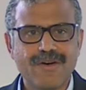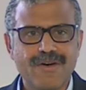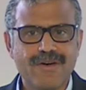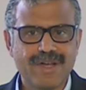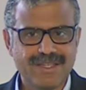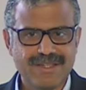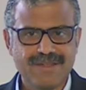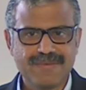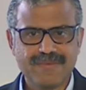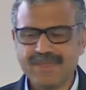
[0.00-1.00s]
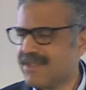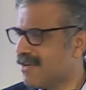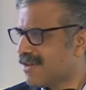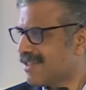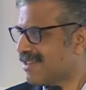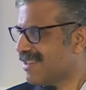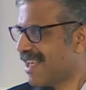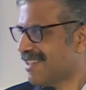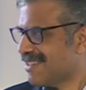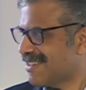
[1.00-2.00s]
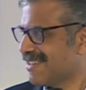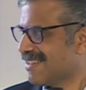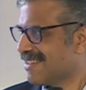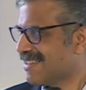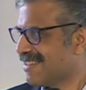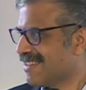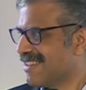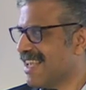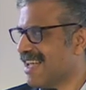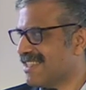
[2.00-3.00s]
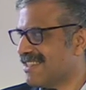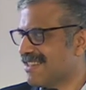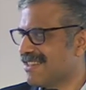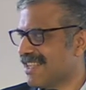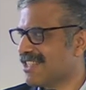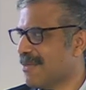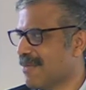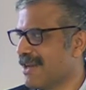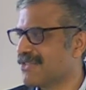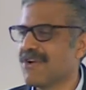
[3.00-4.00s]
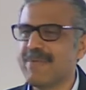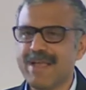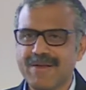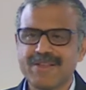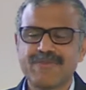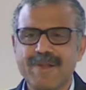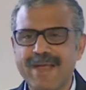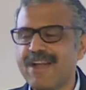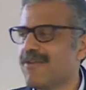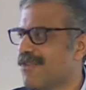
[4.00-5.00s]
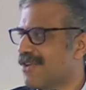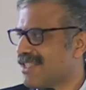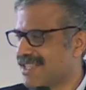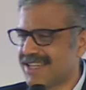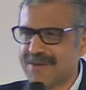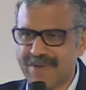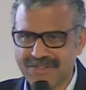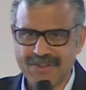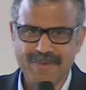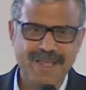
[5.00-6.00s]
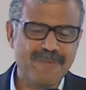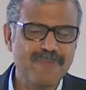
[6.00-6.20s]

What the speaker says: August. Is it August? Yes. Yes. September is going to be, from end of August, September is going to be.